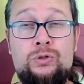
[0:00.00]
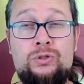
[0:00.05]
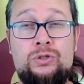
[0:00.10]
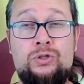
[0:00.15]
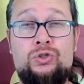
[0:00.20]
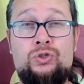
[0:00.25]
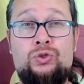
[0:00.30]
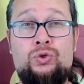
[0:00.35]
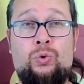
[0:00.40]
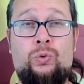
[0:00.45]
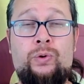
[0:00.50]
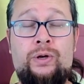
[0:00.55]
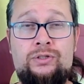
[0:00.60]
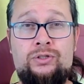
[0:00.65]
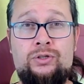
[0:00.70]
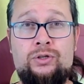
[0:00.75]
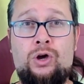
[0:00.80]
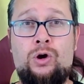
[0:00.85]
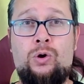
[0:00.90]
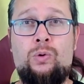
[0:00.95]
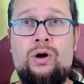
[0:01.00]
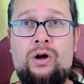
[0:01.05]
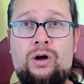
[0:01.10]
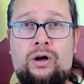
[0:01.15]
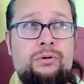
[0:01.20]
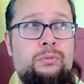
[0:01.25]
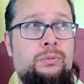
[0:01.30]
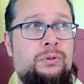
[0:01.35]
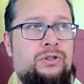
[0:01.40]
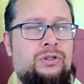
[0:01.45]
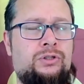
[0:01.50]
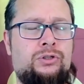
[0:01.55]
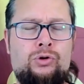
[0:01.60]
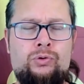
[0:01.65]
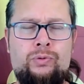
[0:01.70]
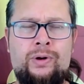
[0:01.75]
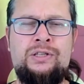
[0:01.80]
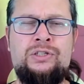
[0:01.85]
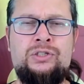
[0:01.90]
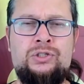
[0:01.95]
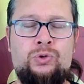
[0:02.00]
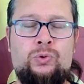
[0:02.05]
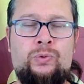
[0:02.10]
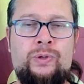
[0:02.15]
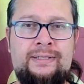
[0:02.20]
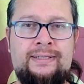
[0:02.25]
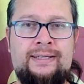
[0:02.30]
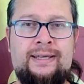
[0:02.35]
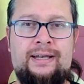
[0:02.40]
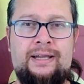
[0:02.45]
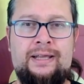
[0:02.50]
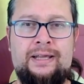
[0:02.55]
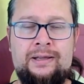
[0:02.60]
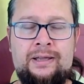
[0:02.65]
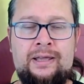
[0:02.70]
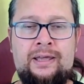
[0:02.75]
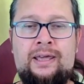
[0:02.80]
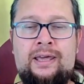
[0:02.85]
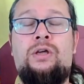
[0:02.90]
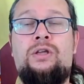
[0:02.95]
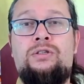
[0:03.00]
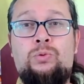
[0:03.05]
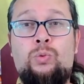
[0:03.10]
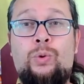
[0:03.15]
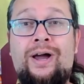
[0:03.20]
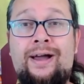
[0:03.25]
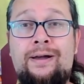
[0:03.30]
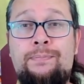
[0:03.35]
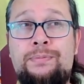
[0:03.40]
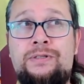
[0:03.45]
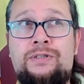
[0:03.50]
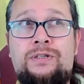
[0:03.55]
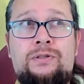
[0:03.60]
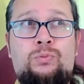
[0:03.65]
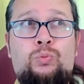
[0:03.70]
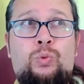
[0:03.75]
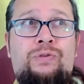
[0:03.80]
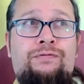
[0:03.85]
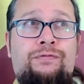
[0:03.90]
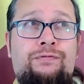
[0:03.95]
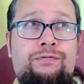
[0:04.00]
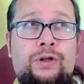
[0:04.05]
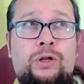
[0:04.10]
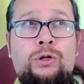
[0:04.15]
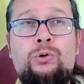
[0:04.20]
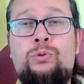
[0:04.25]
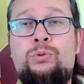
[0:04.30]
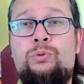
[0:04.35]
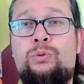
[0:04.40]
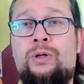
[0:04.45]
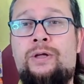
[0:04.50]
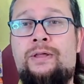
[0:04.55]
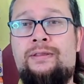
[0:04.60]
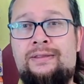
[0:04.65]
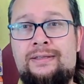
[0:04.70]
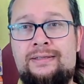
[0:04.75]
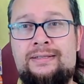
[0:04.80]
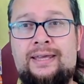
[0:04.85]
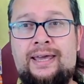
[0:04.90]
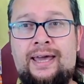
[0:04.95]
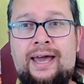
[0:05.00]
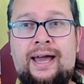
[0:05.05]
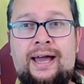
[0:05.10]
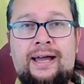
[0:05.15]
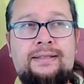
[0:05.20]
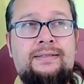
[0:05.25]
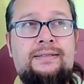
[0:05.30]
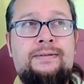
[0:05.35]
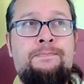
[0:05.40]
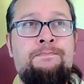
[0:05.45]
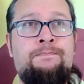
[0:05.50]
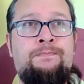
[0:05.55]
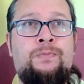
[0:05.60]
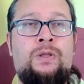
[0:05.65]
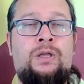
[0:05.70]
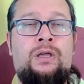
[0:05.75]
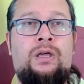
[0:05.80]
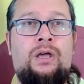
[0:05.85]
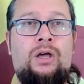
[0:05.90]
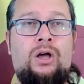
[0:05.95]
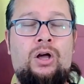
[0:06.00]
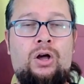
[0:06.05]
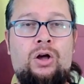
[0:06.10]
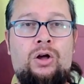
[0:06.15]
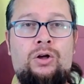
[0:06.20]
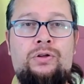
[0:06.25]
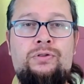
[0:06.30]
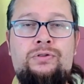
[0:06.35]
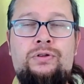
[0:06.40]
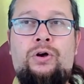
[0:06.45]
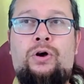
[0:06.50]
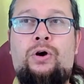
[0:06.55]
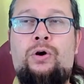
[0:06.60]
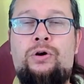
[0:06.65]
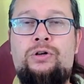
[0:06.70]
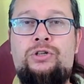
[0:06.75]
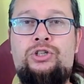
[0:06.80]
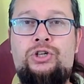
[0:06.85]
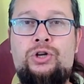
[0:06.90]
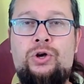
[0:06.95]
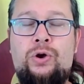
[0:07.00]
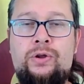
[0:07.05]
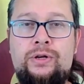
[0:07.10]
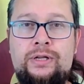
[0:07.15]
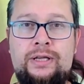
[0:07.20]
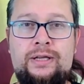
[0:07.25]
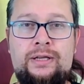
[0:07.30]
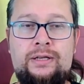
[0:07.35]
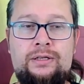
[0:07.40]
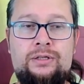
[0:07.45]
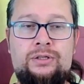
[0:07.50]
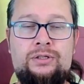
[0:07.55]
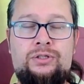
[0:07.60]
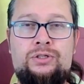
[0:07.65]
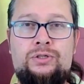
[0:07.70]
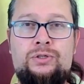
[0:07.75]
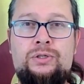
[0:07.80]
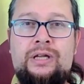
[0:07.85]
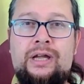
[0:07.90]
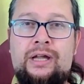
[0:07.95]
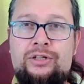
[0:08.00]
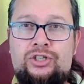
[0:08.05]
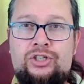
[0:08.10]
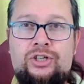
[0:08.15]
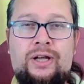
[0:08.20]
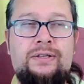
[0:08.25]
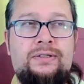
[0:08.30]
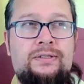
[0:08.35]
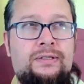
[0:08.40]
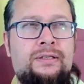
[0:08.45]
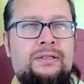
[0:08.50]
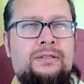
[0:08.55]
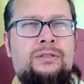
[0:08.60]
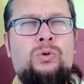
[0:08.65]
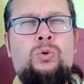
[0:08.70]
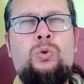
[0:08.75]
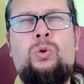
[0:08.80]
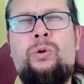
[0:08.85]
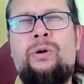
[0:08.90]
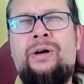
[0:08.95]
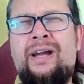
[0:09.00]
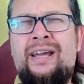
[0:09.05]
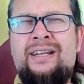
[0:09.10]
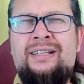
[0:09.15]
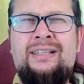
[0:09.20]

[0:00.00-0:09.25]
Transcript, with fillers: the story to go on, which is great storytelling. So what happens is we follow this cat on her journey to get justice, or at